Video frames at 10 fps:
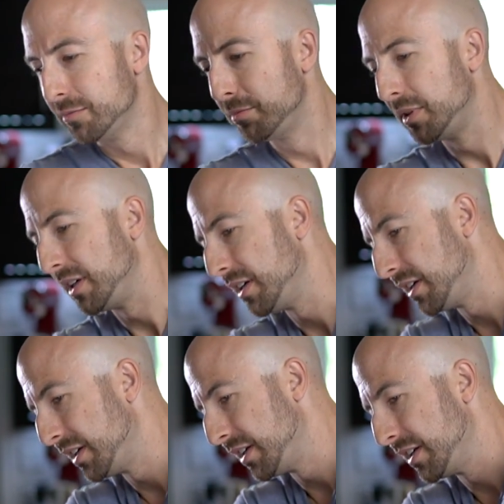
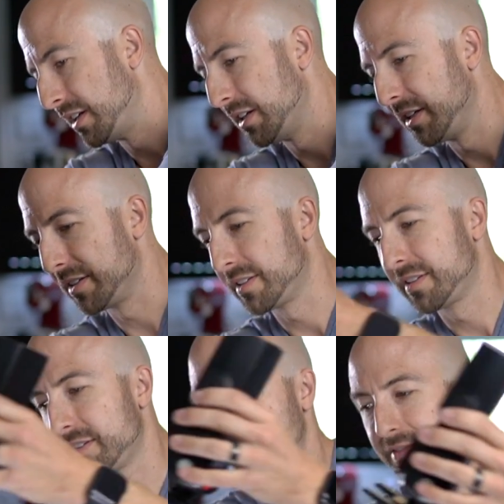But
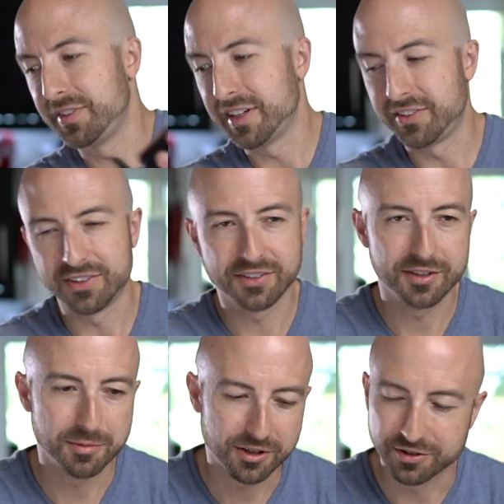the V eight
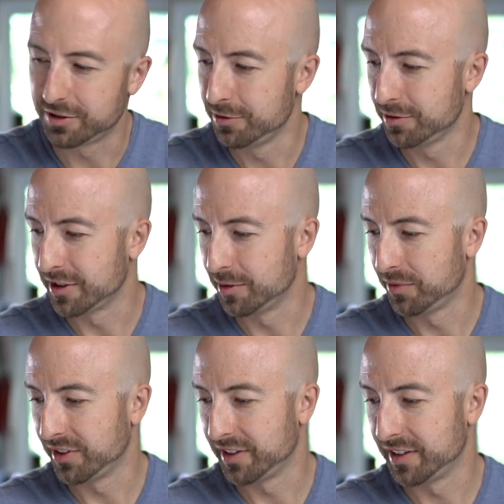sixty Mark two
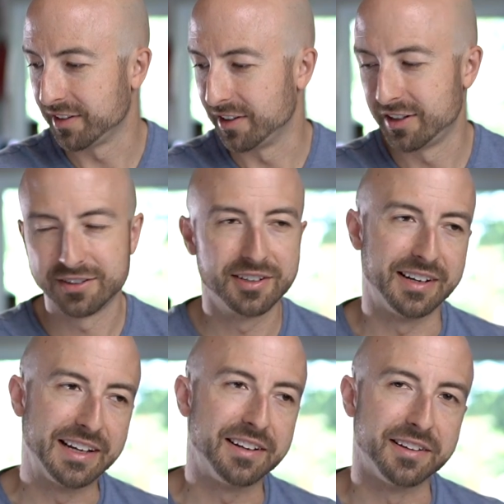comes in at one hundred
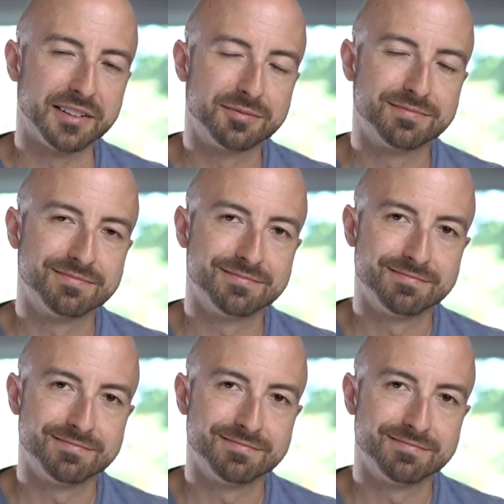eighty dollars.